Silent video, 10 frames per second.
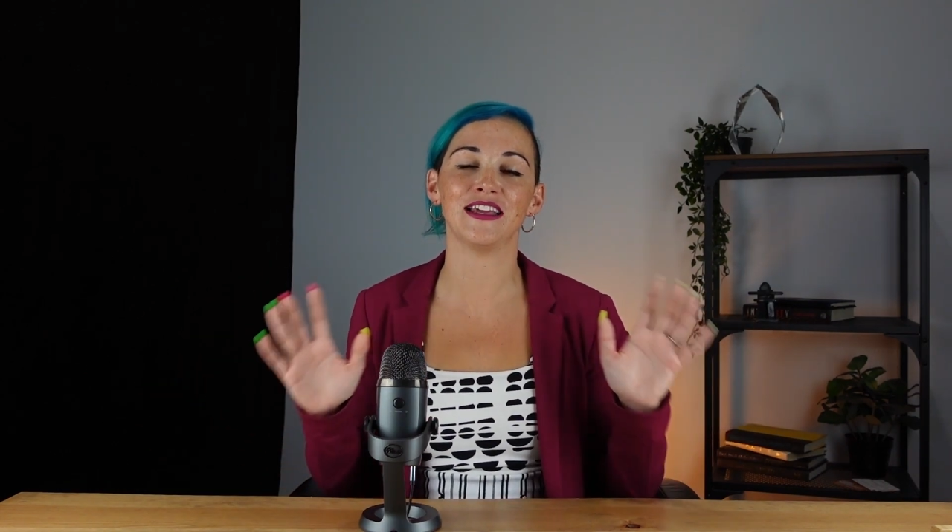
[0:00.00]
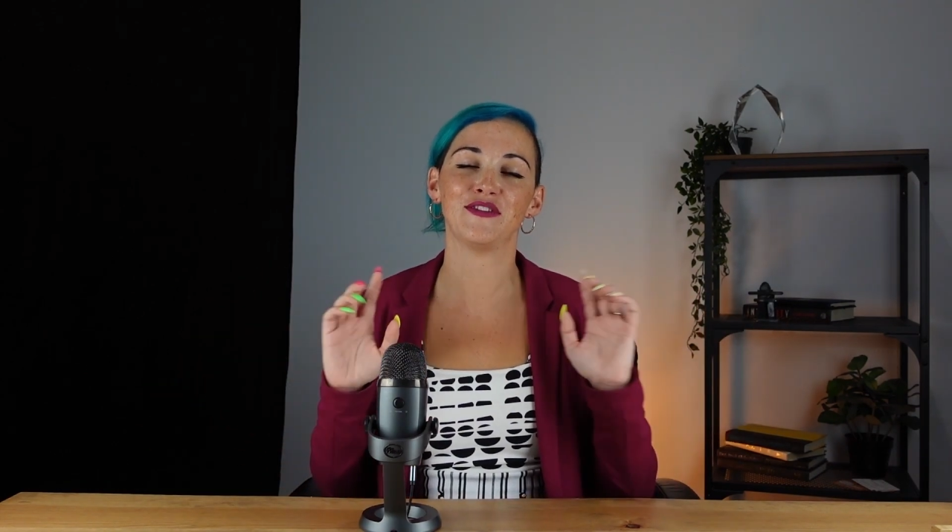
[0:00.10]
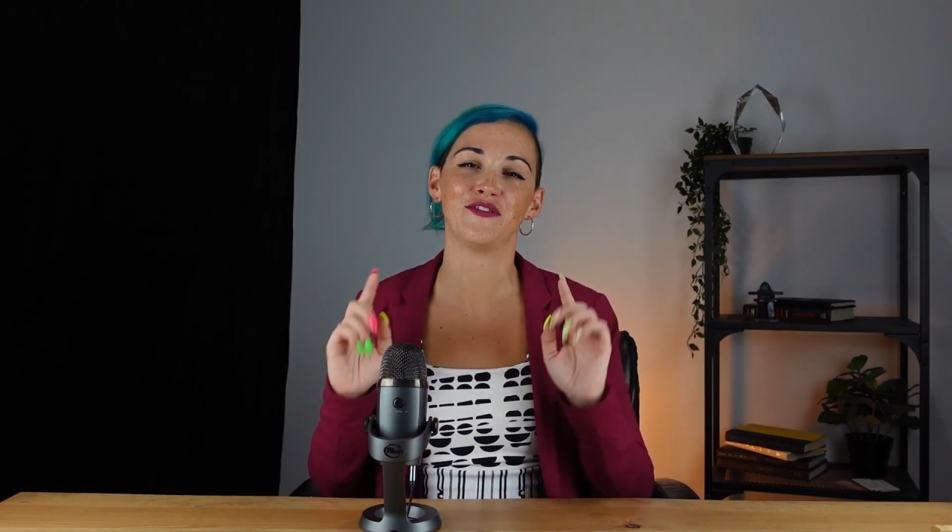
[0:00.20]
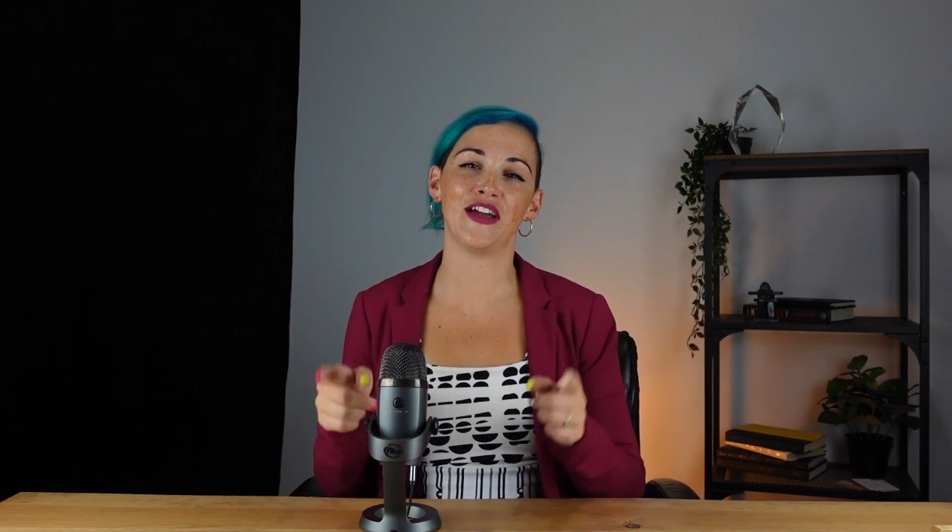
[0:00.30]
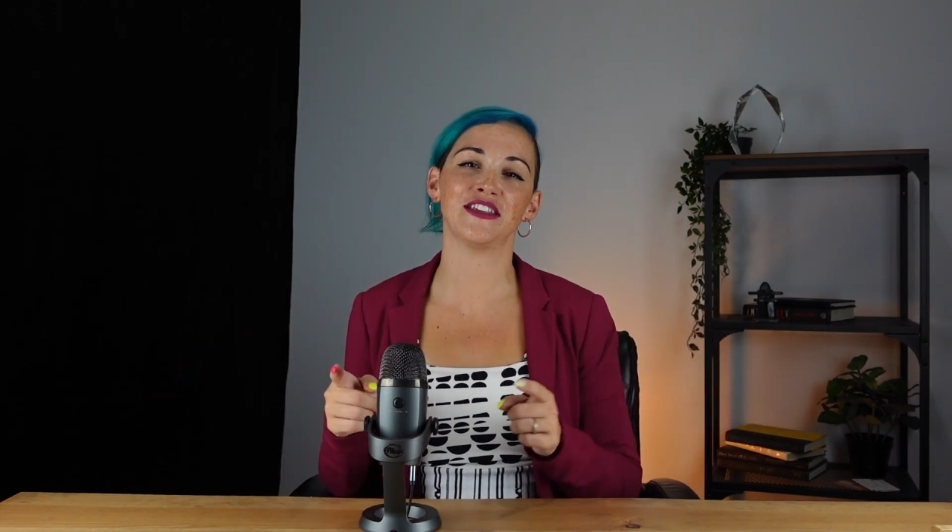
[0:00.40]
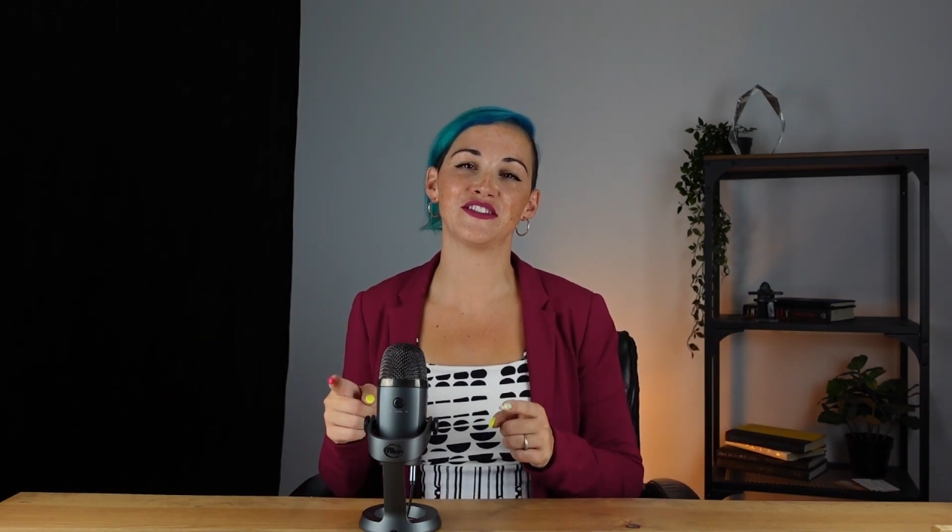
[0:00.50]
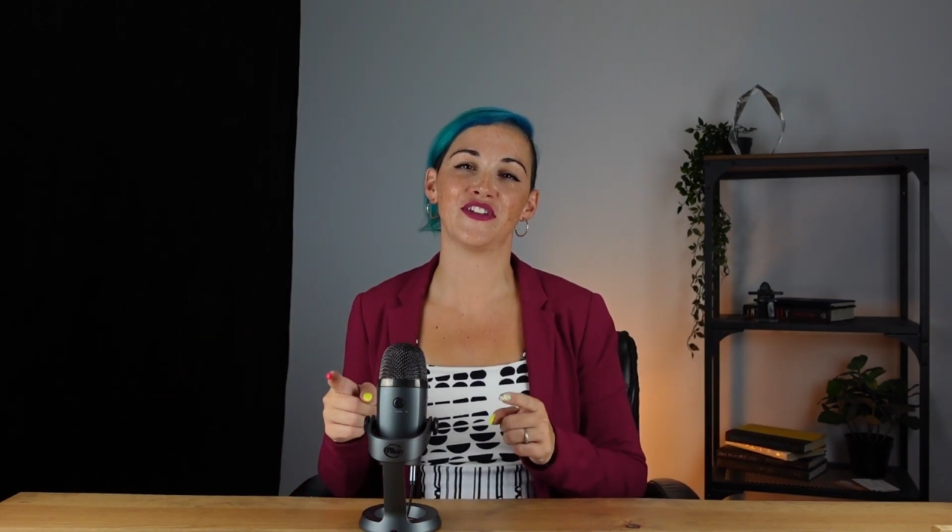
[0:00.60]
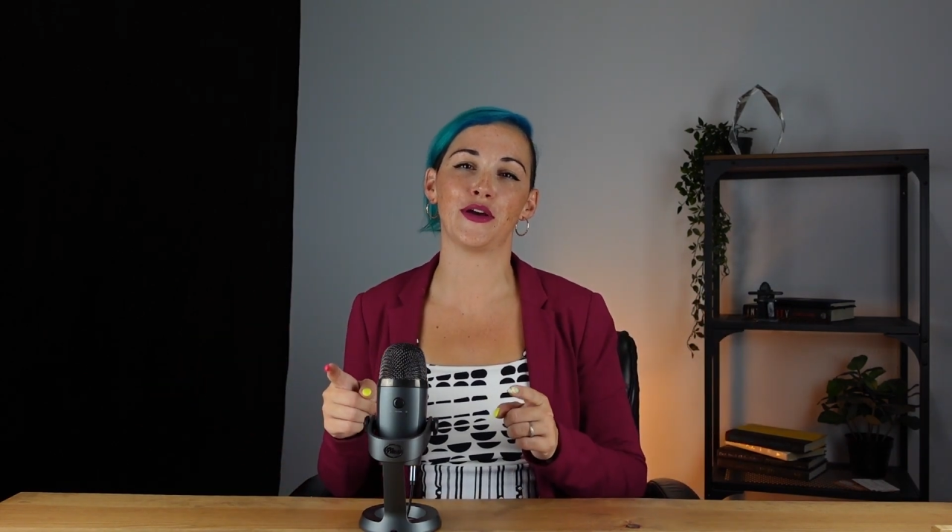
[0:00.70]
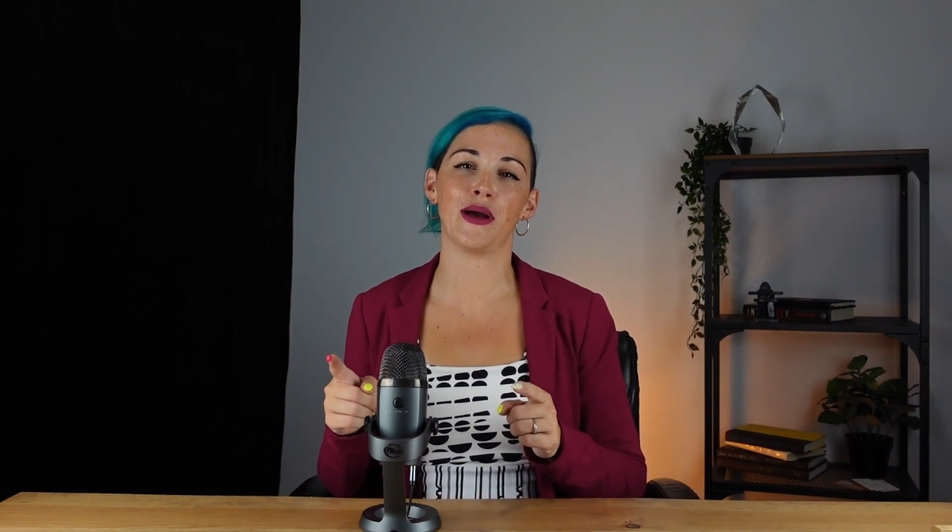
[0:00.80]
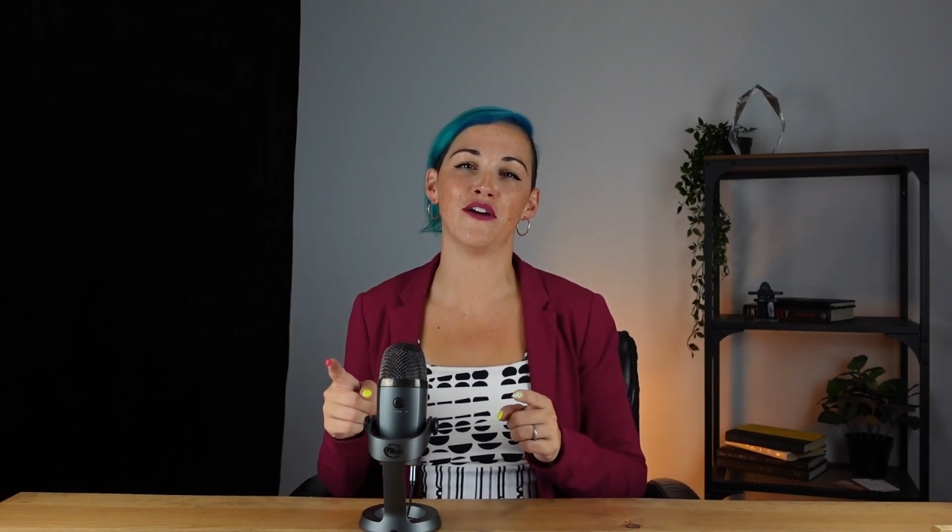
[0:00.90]
if you found this
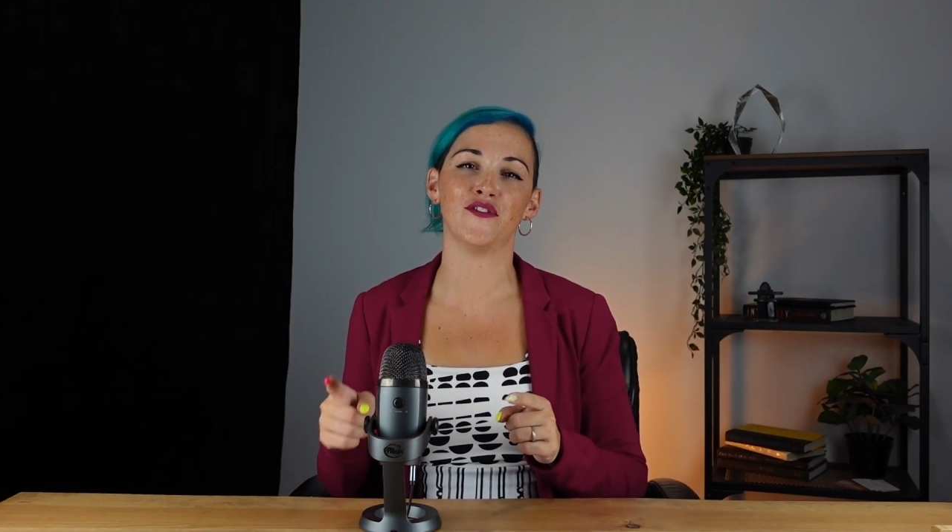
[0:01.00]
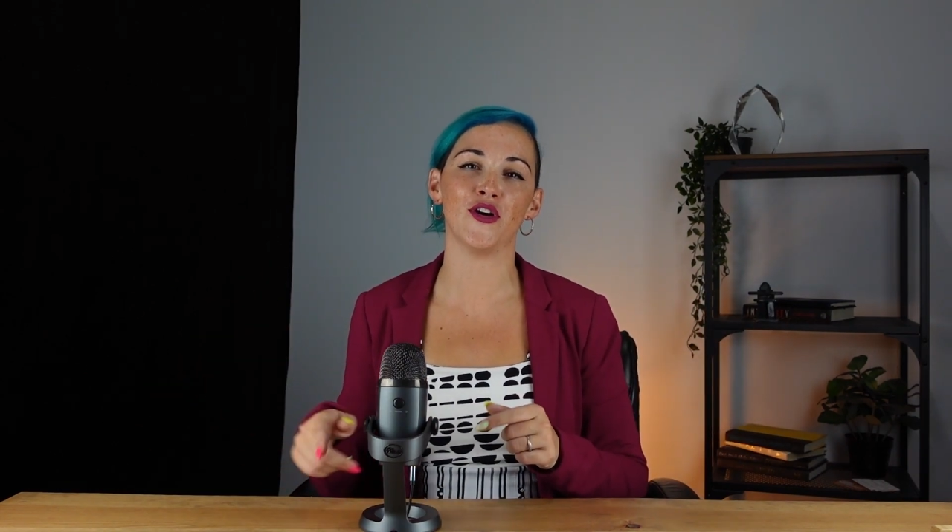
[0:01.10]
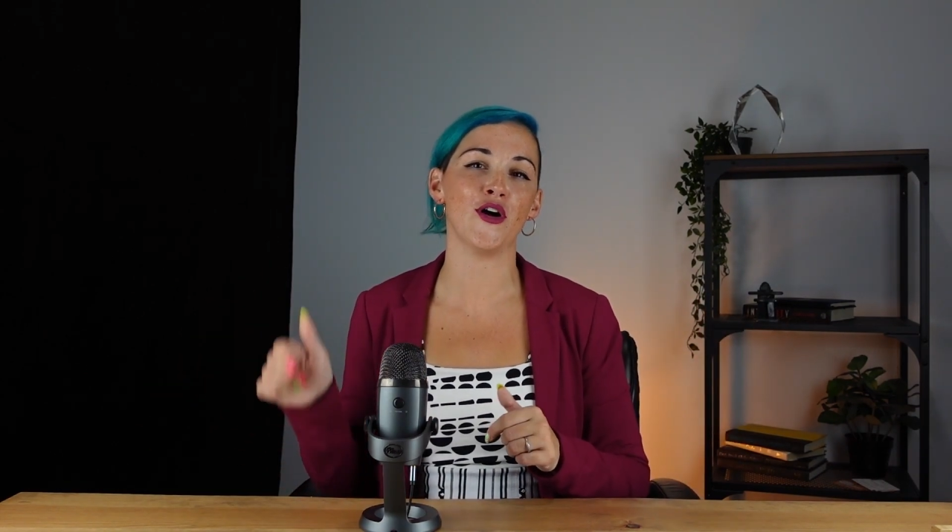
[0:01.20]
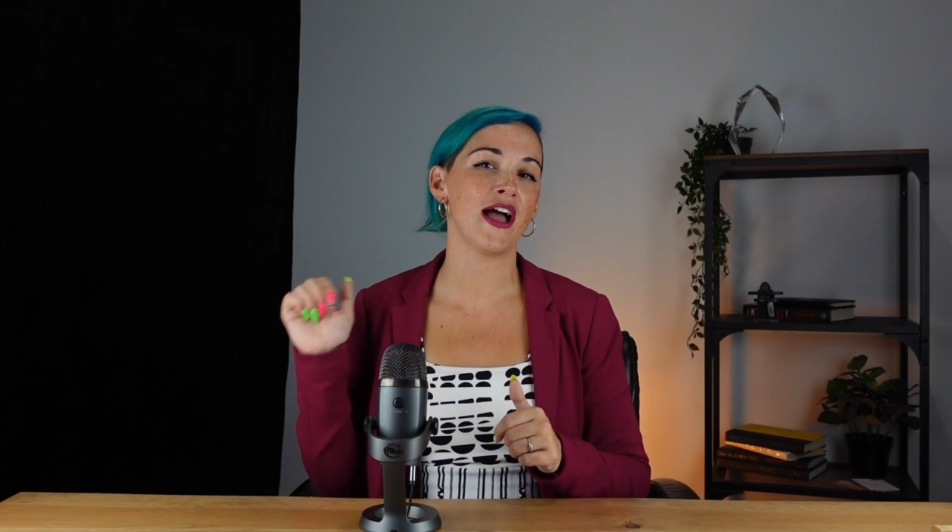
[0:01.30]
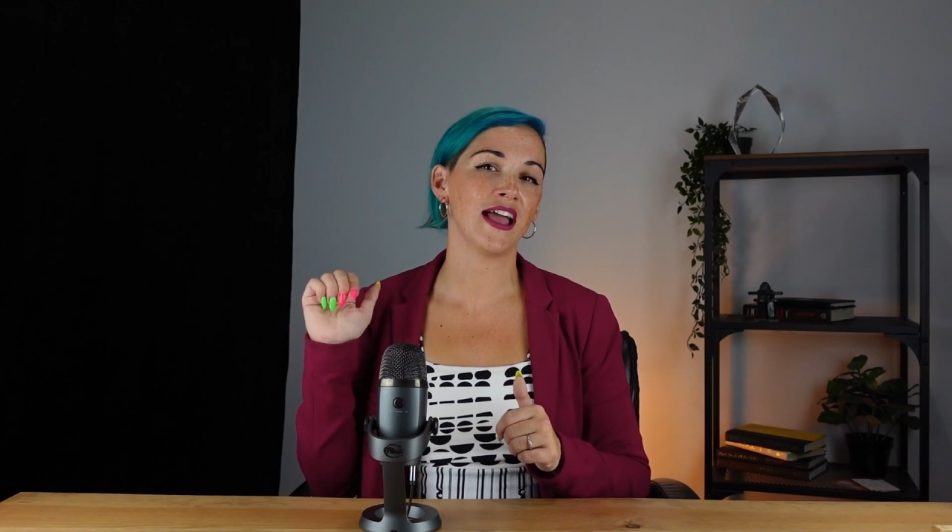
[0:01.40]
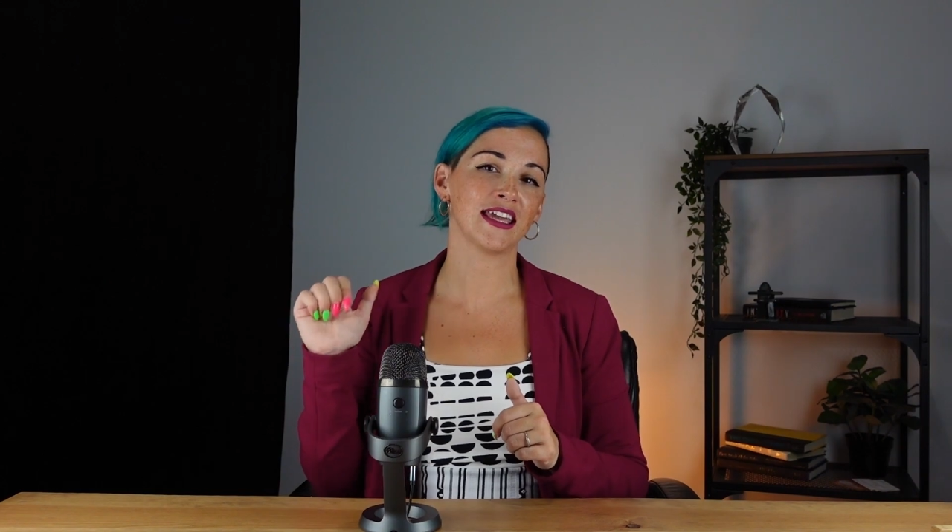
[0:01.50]
video helpful,